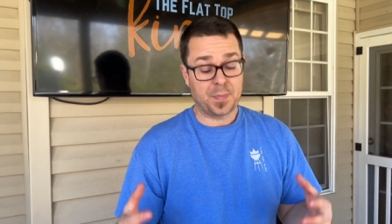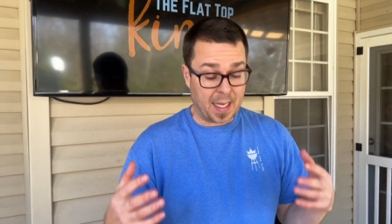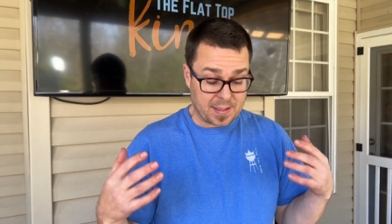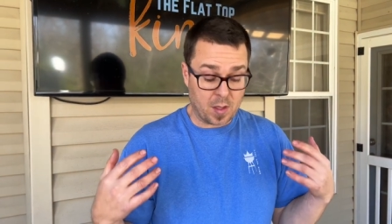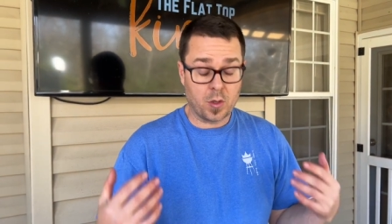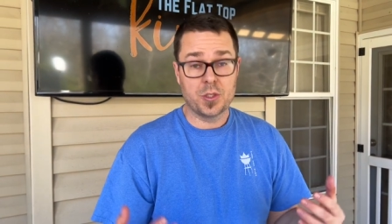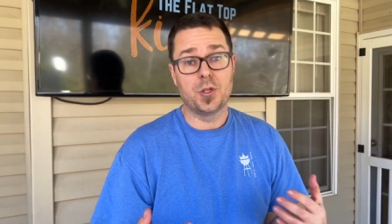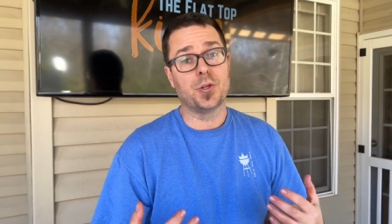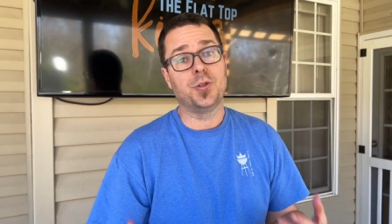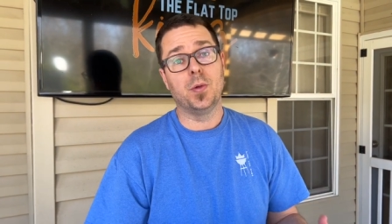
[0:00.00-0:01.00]
As long as
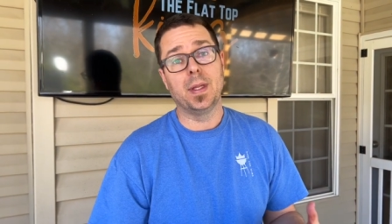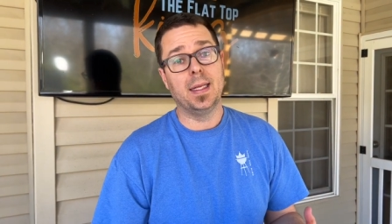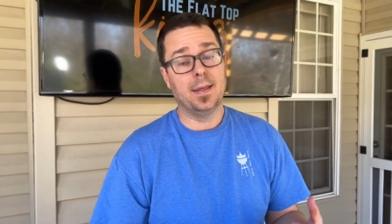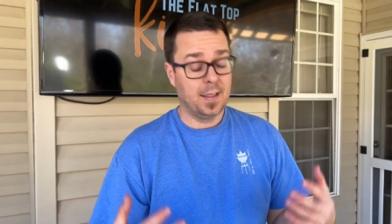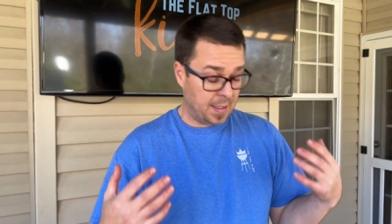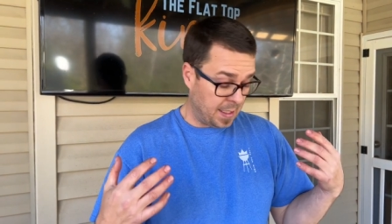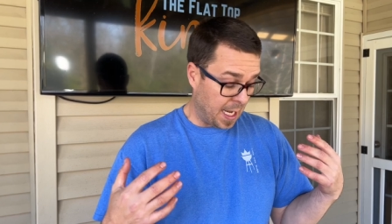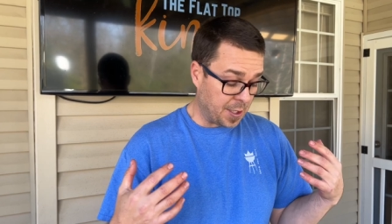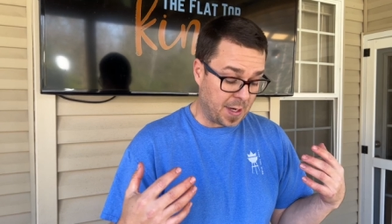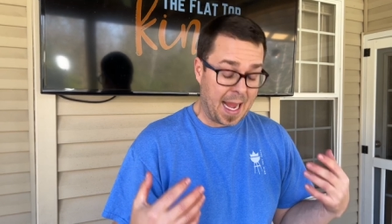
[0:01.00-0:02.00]
you're doing it
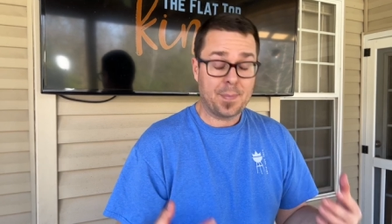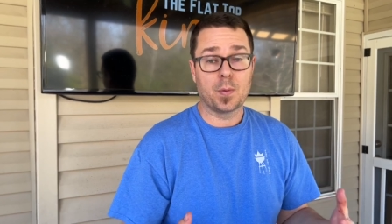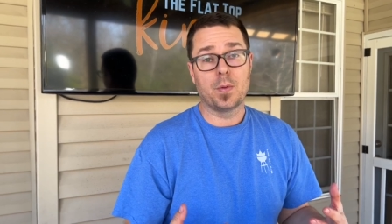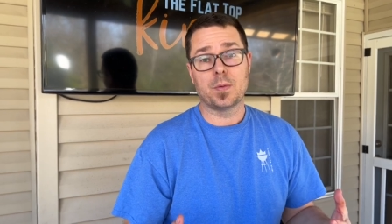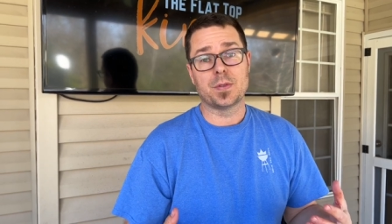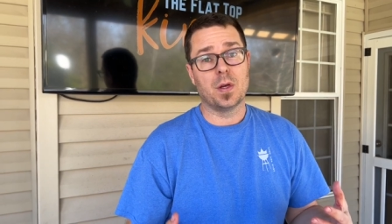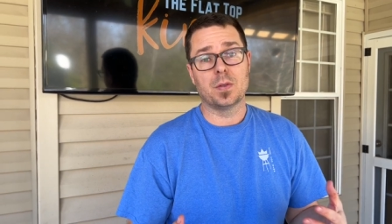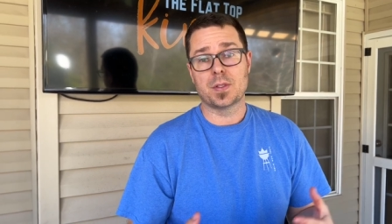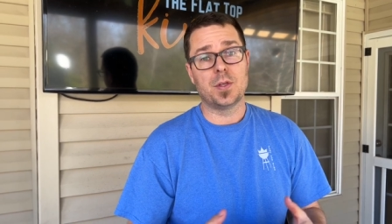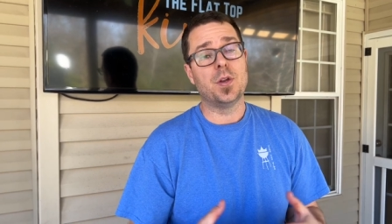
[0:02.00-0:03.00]
and you're happy with the
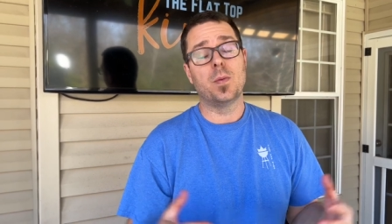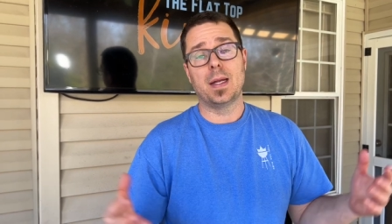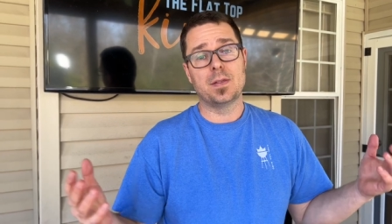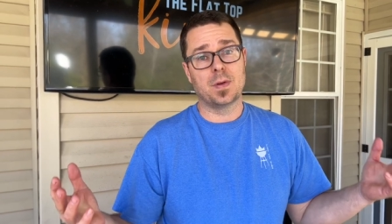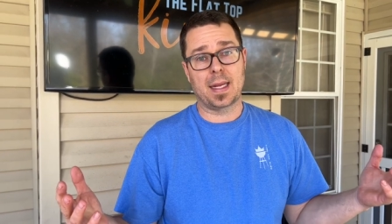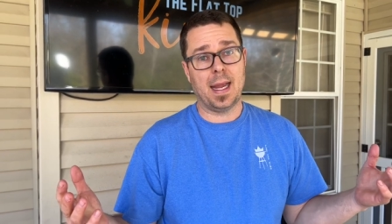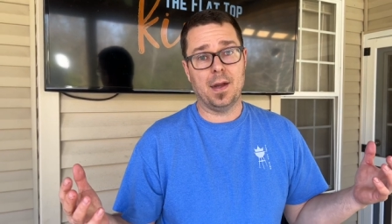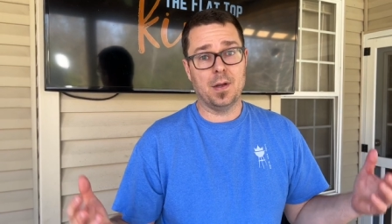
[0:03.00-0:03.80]
results, nobody's going to care.